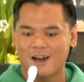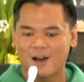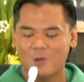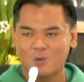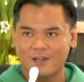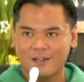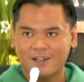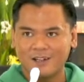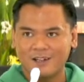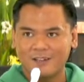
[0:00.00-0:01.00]
A
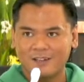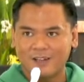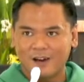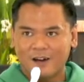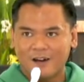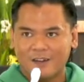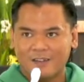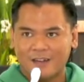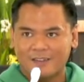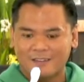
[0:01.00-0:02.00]
world
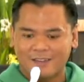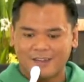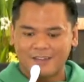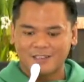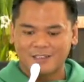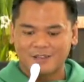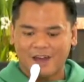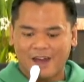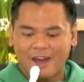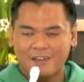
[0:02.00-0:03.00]
that is
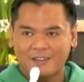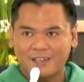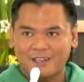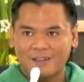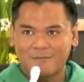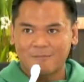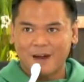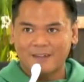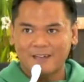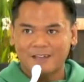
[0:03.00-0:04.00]
created
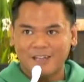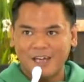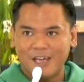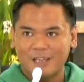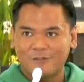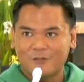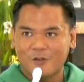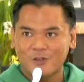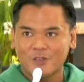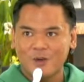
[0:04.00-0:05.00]
by the need
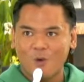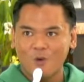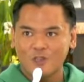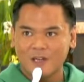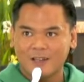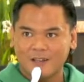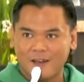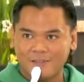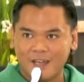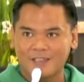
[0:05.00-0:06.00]
for social
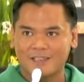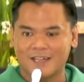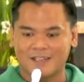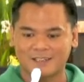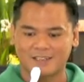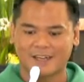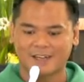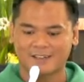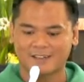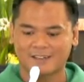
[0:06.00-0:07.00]
distancing.